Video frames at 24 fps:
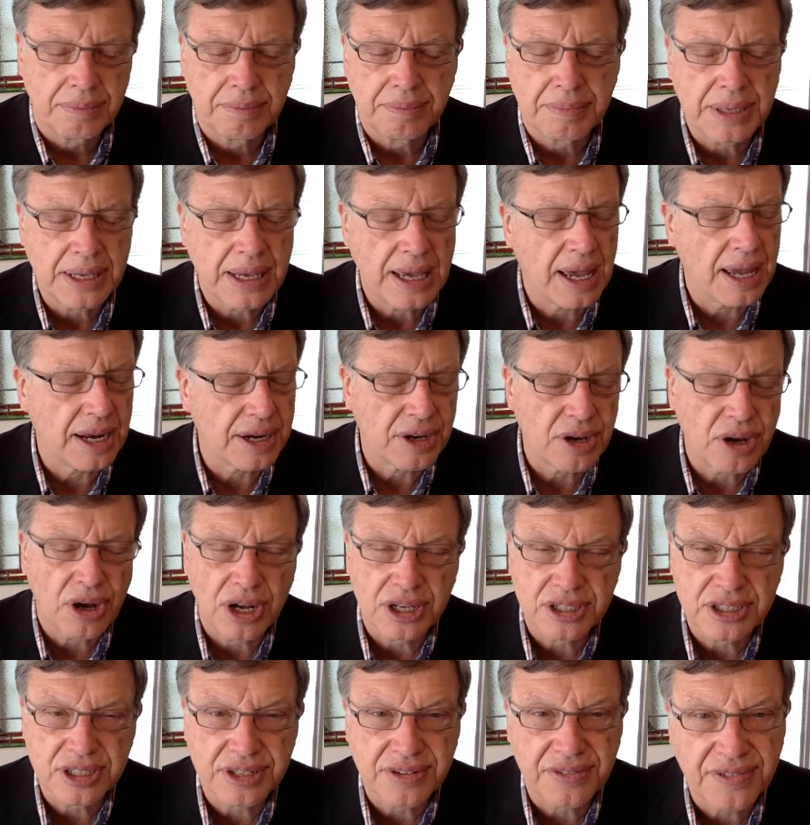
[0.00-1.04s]
beyond
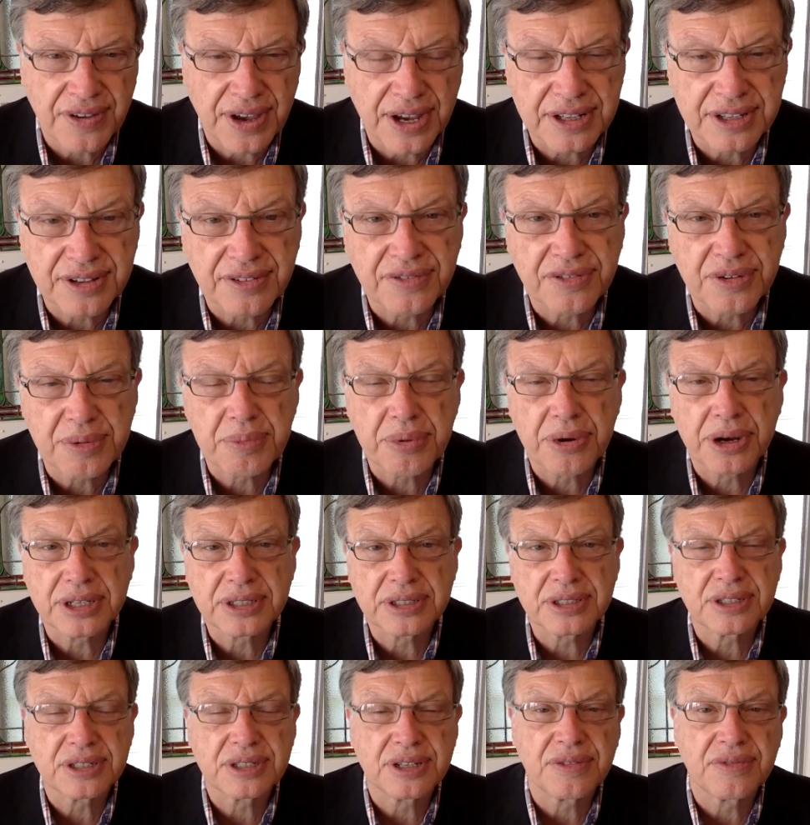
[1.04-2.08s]
cost effective for
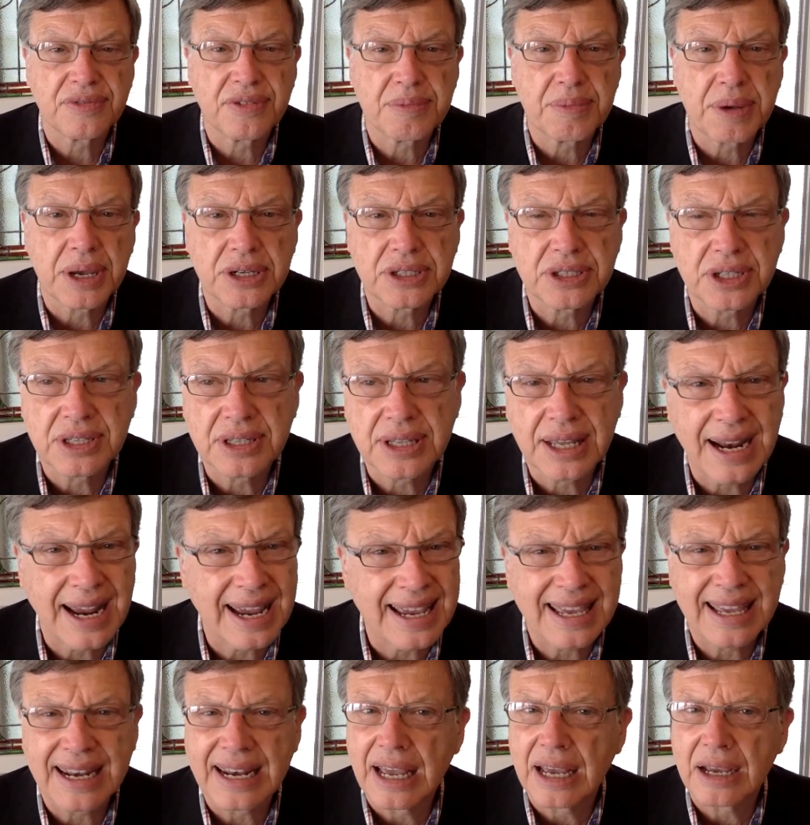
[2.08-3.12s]
priceless information that I
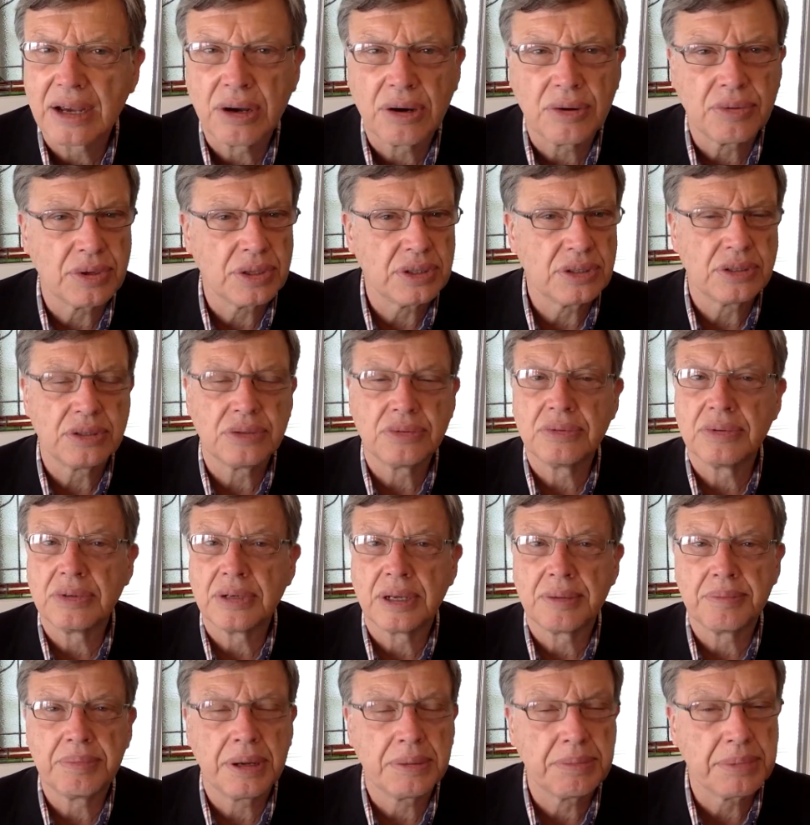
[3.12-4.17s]
cannot go into
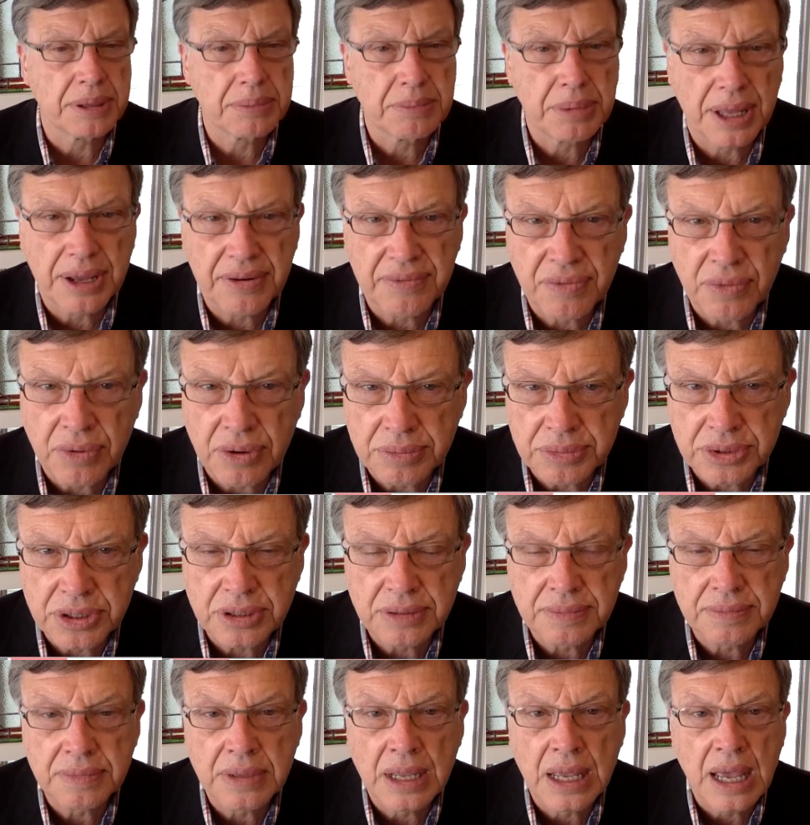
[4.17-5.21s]
on public platforms.
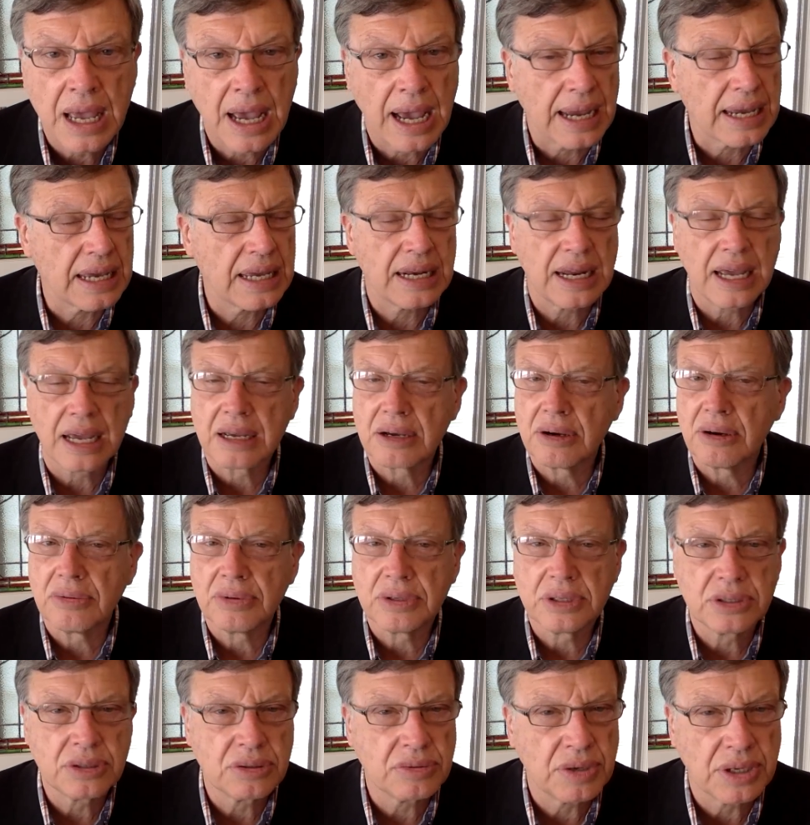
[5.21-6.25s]
I cannot go
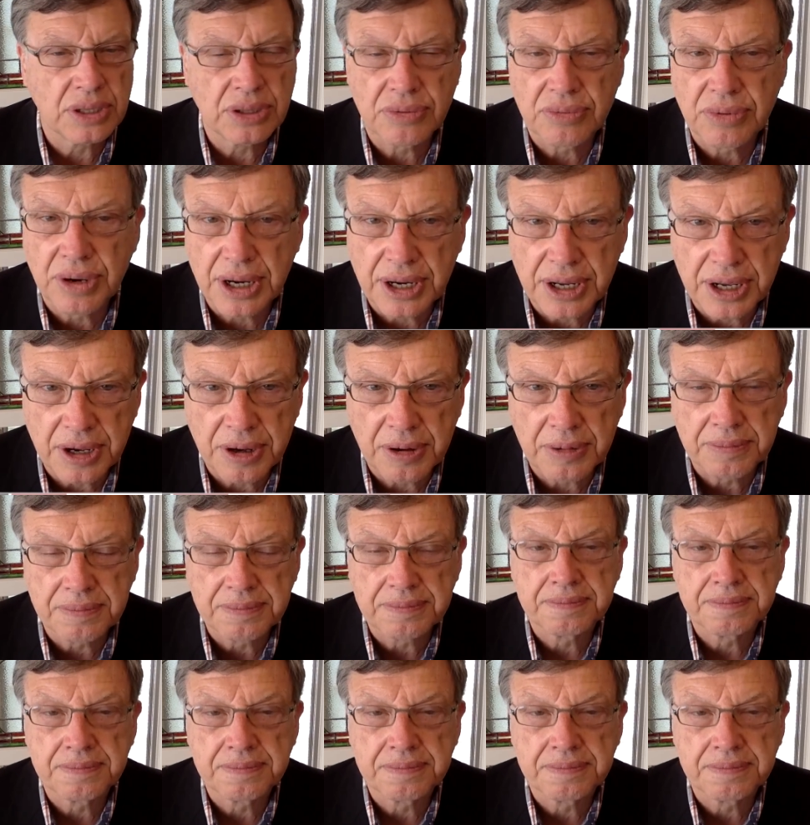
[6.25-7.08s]
into on the radio.